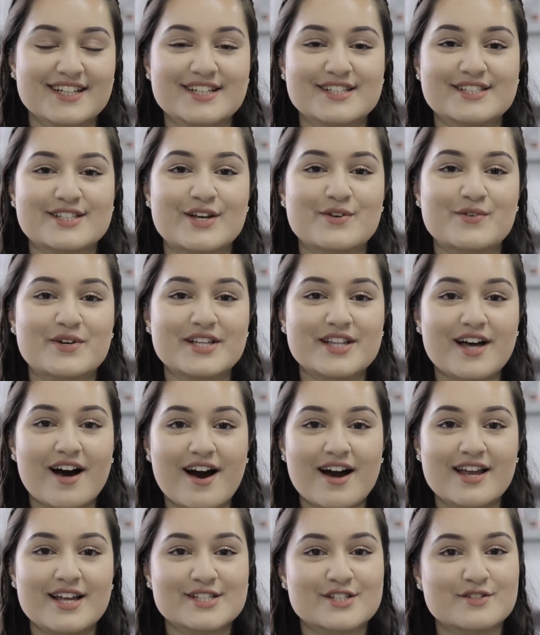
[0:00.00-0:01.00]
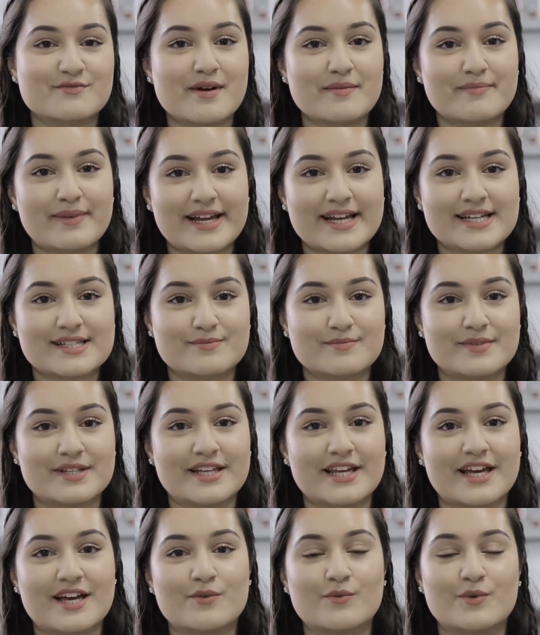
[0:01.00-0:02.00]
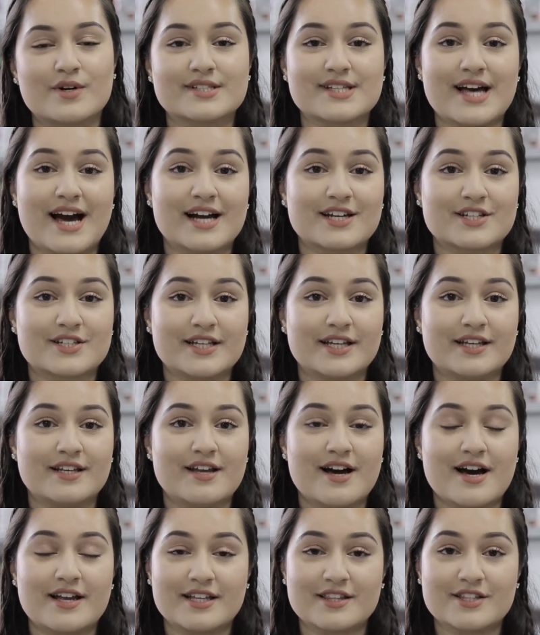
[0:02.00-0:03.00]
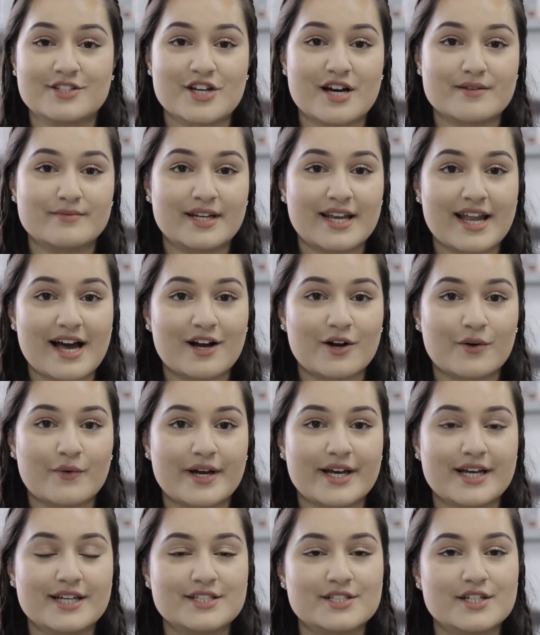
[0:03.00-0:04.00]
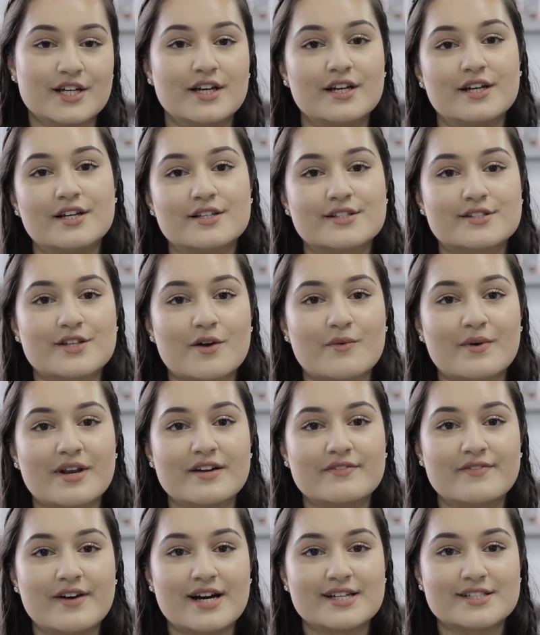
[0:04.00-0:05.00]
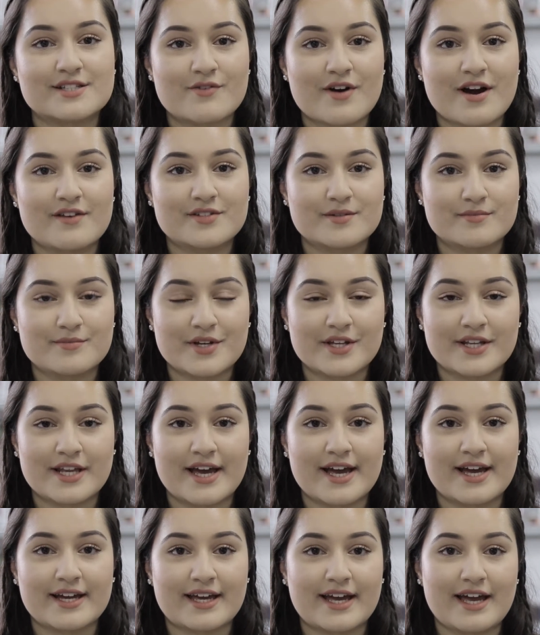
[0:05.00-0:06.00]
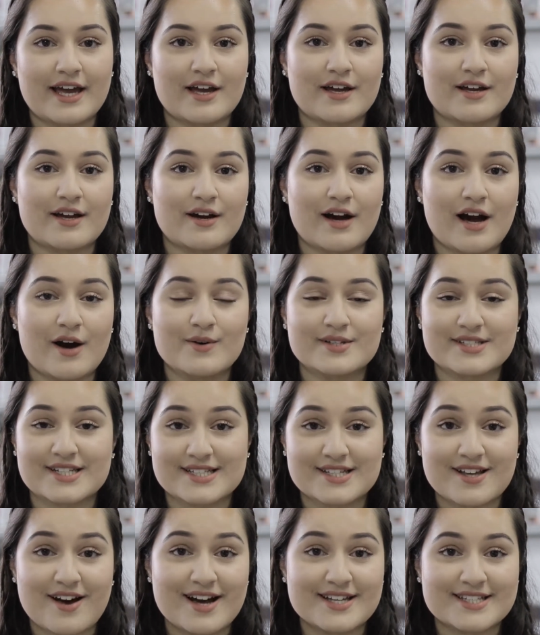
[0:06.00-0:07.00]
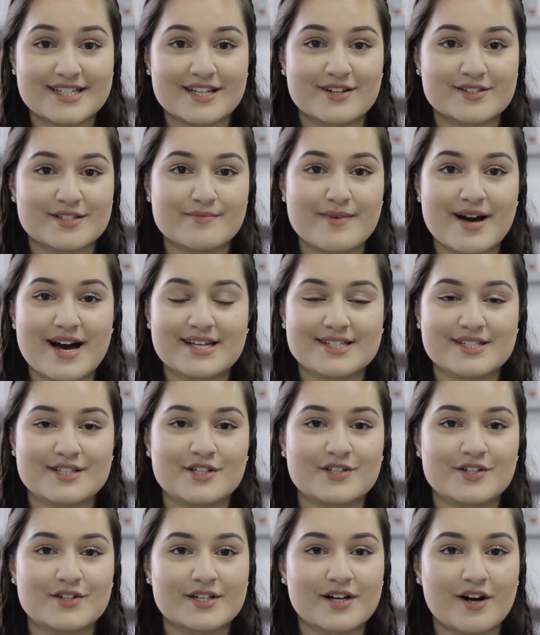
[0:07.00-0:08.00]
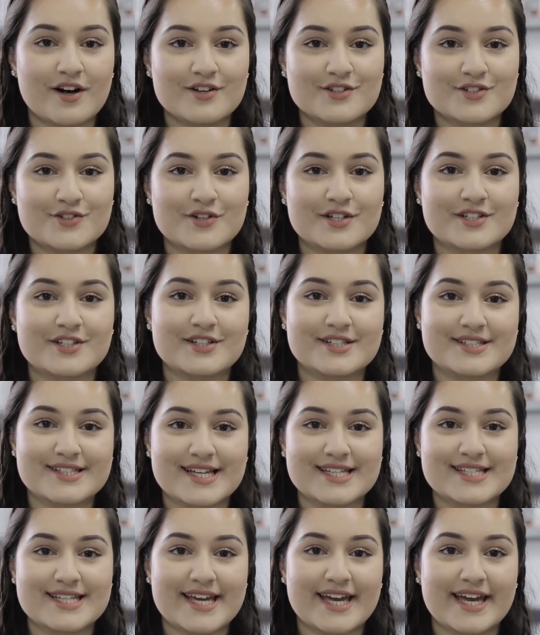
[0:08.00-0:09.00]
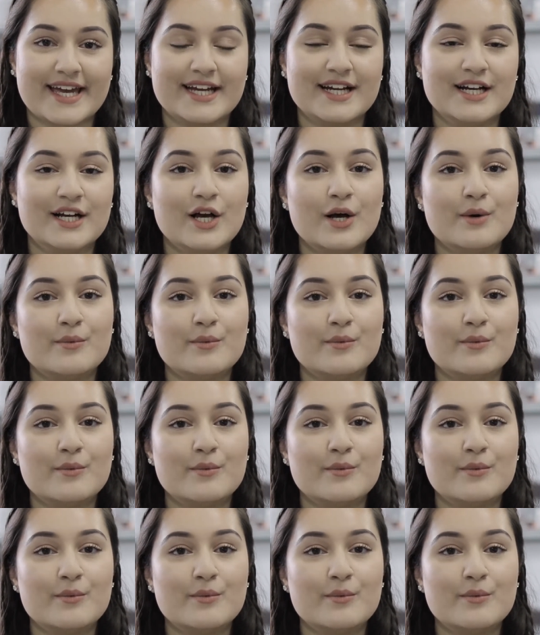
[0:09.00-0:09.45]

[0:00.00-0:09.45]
So one of the highlights of my placement year was actually learning the German language. So when I first arrived in Munich, I was excited, I was immersed in a new culture, a new city.